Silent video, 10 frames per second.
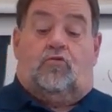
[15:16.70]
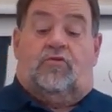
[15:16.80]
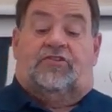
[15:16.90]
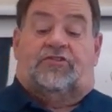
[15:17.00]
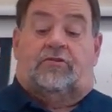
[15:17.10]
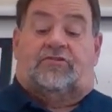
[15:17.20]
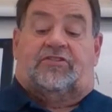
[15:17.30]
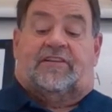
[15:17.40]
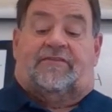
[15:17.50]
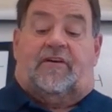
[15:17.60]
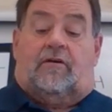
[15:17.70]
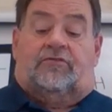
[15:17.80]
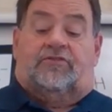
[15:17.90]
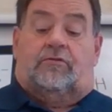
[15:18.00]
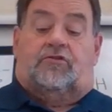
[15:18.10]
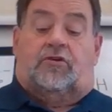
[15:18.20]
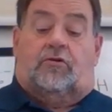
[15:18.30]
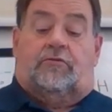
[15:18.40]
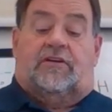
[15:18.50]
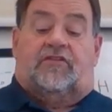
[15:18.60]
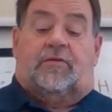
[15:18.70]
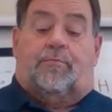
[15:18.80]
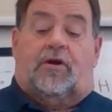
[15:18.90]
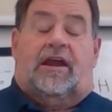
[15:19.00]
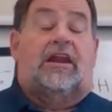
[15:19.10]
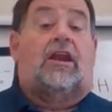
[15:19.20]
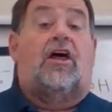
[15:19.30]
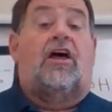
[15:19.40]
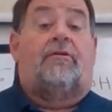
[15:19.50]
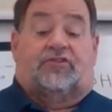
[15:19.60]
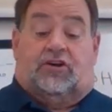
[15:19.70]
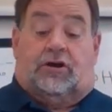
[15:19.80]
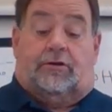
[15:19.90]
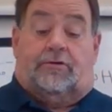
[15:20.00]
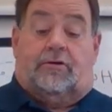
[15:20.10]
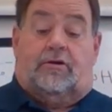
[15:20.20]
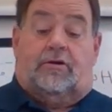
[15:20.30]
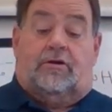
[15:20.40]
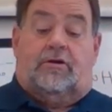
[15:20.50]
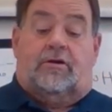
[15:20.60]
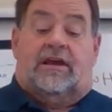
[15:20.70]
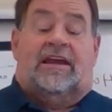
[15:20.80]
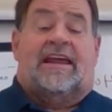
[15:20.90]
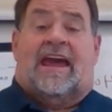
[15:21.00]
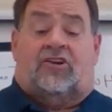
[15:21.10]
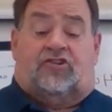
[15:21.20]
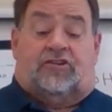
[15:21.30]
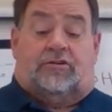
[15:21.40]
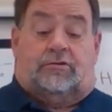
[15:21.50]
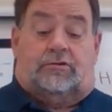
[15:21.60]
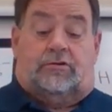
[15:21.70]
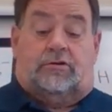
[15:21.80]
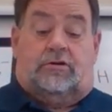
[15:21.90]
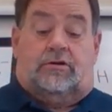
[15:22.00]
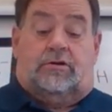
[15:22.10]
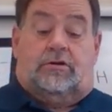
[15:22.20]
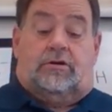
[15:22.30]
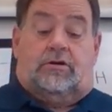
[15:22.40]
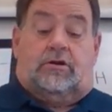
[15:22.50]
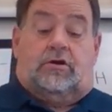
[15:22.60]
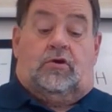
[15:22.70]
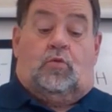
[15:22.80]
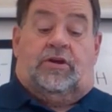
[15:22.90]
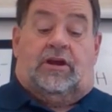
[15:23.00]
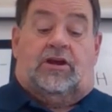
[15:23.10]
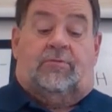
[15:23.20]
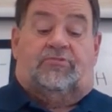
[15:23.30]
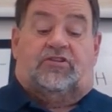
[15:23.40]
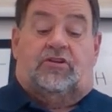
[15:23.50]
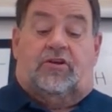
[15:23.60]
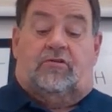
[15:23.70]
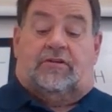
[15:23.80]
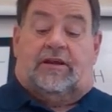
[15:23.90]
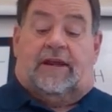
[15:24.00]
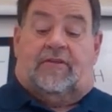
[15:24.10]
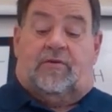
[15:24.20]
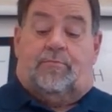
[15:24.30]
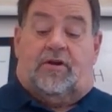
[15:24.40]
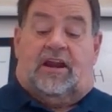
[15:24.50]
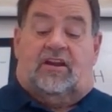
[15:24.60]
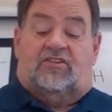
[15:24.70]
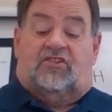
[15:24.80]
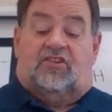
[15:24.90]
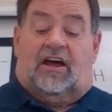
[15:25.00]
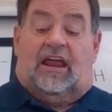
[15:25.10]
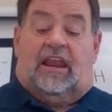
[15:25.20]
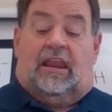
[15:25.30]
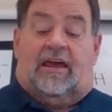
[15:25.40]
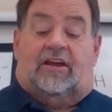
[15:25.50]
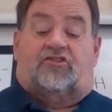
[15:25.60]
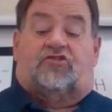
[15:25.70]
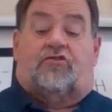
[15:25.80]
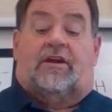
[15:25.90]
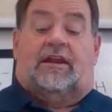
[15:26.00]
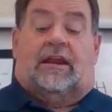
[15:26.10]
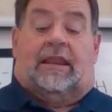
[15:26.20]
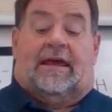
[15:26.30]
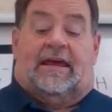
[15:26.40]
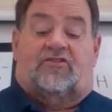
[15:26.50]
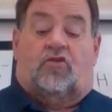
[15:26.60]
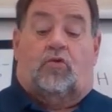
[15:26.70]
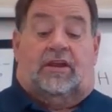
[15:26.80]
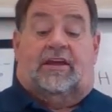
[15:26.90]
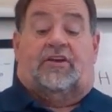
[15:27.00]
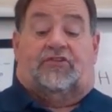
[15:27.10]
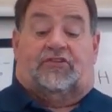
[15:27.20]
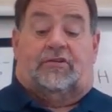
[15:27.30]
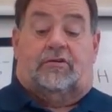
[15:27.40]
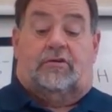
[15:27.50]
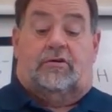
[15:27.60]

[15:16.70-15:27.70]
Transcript: Researchers have also told us the brain loves color and action. When it comes to note-taking, the brain does not like straight lines or lists.